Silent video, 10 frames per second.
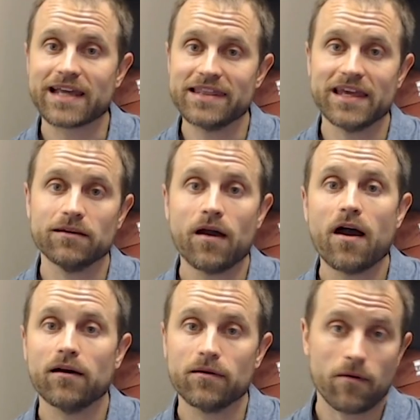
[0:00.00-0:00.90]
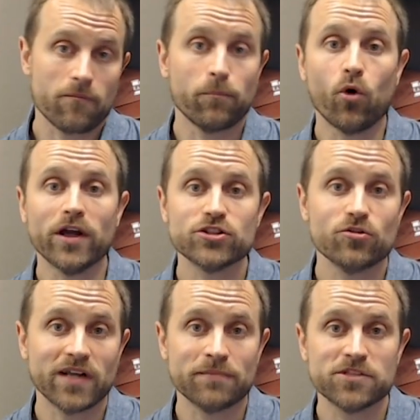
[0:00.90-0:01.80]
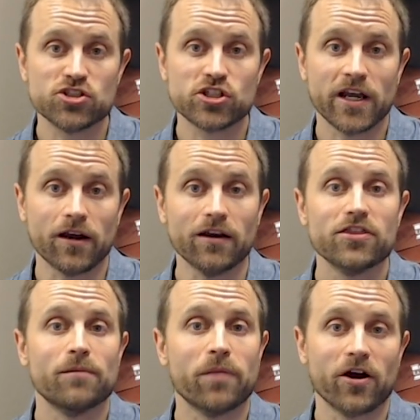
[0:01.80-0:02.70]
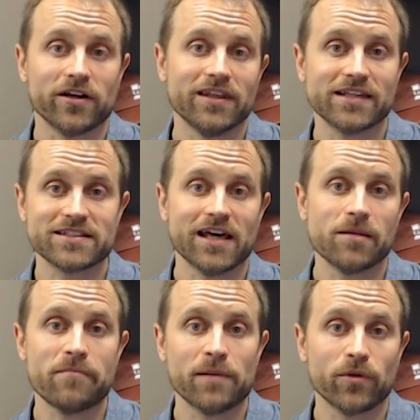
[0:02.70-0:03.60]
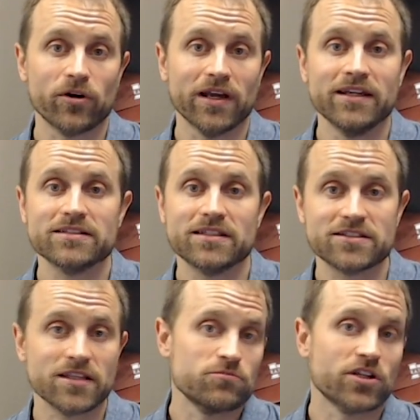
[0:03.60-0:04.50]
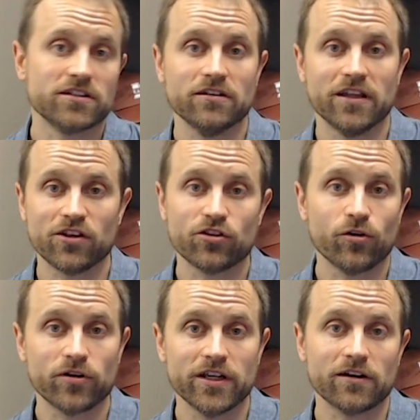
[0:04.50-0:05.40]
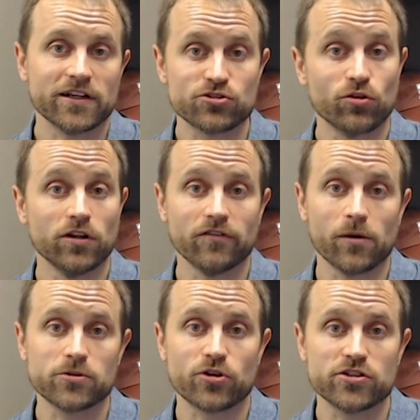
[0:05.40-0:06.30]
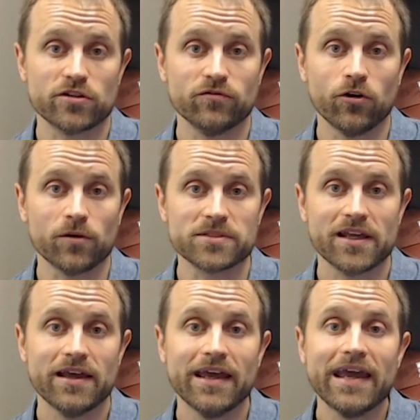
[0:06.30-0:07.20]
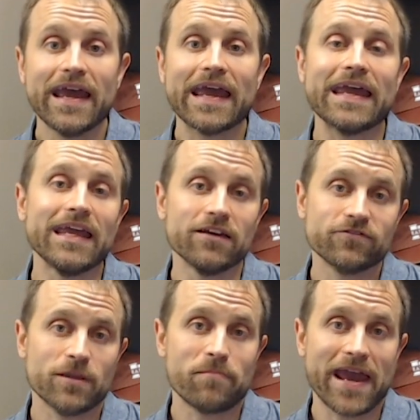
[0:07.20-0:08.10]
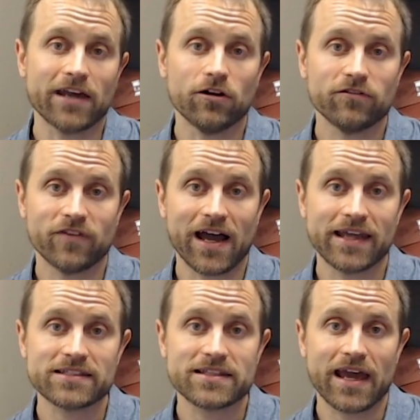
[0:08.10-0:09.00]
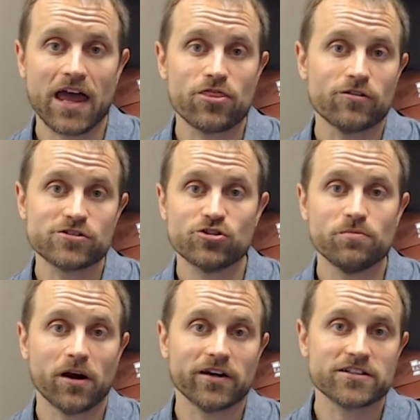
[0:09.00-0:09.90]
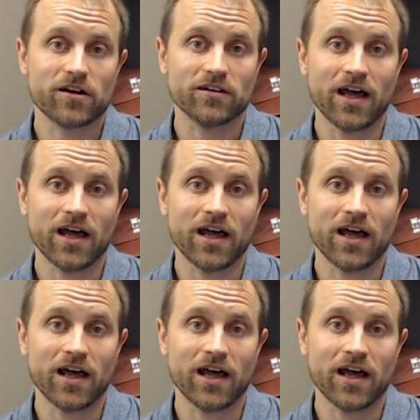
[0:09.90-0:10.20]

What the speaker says: can then point to an empty chair, the party that's not a member and isn't subject to the authority or control of arbitration forums. If the panel finds that those 2 parties aren't